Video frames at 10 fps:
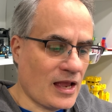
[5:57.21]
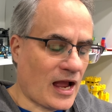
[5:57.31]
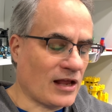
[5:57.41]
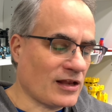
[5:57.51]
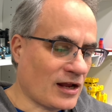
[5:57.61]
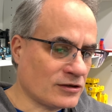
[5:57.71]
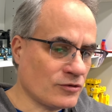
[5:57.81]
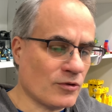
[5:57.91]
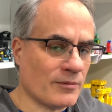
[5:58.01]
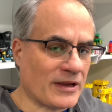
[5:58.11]
I, I do
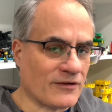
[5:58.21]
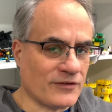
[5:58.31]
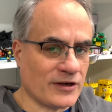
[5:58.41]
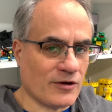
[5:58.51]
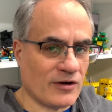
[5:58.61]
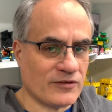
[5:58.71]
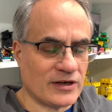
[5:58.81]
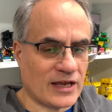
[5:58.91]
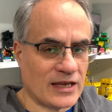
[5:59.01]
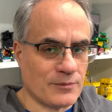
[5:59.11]
want to make a video every
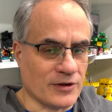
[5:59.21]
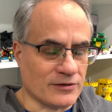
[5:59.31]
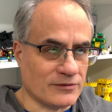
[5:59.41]
day, but